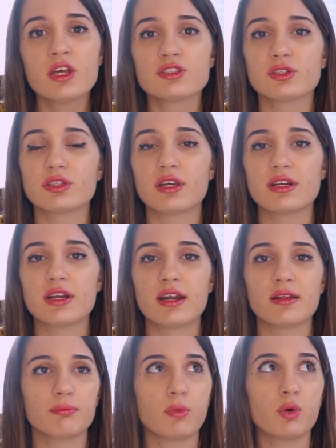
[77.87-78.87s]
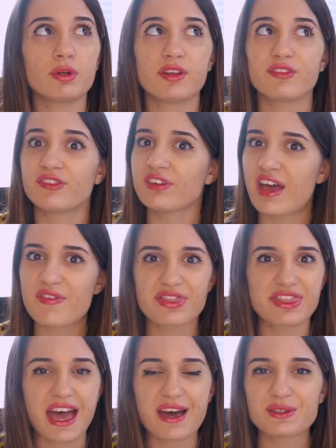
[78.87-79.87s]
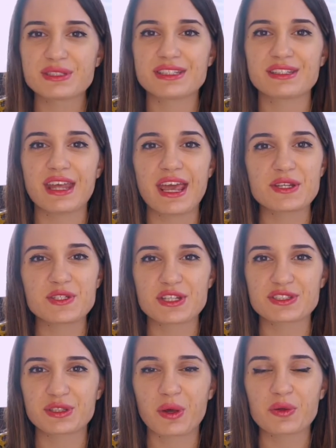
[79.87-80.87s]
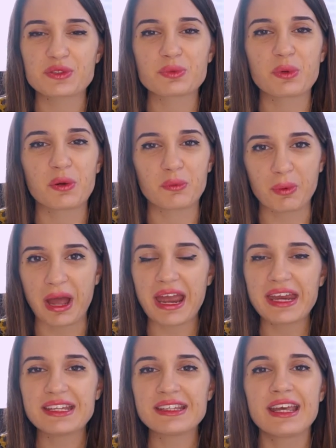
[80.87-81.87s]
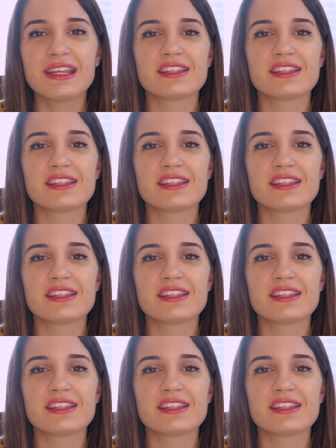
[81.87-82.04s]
So there are more than 5,000 HS codes worldwide.